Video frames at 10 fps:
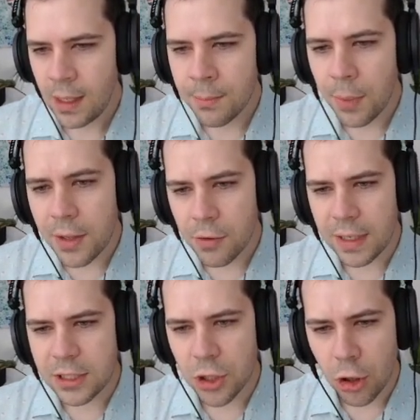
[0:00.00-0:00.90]
but the
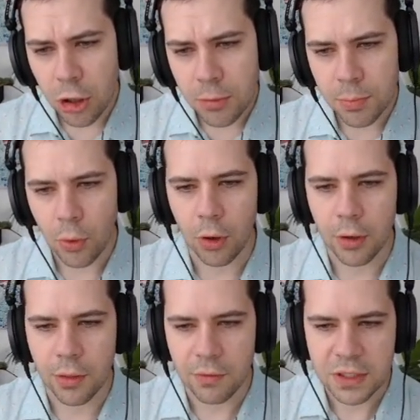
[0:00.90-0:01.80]
return
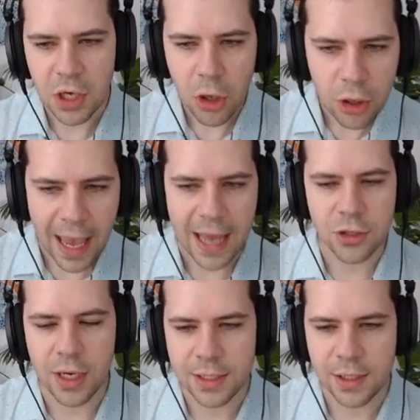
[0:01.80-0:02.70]
port, the return
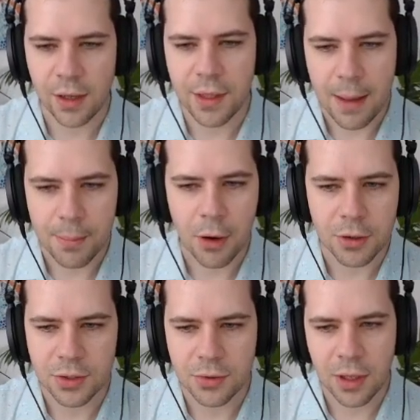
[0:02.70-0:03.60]
address on that
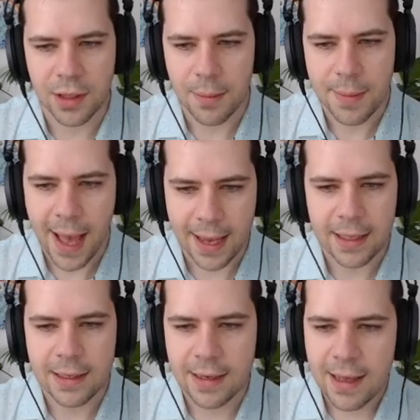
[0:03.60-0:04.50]
parcel, on that
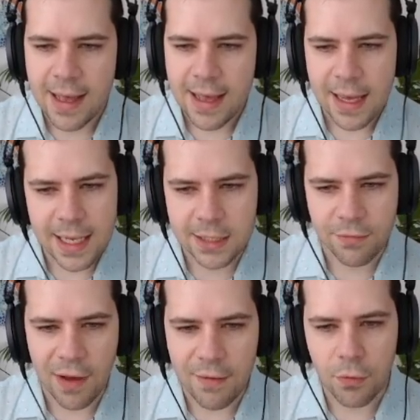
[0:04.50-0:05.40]
packet, is
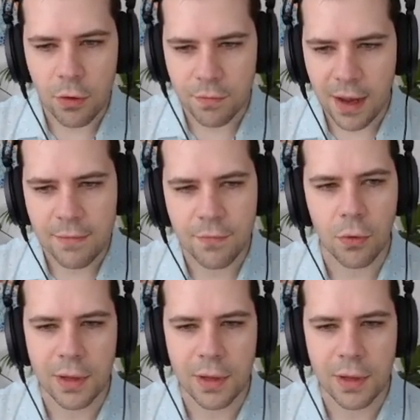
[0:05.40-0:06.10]
5454.